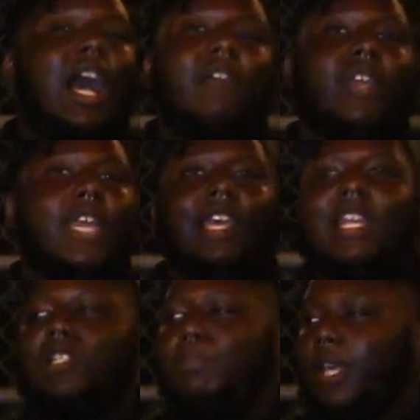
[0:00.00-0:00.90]
Ivan
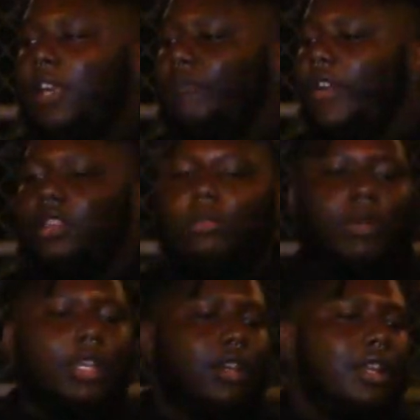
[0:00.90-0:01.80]
Illich, playing victim
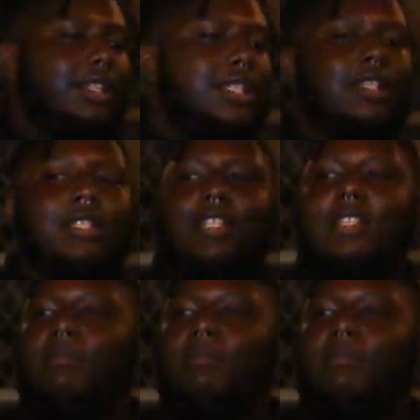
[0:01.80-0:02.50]
with good intentions.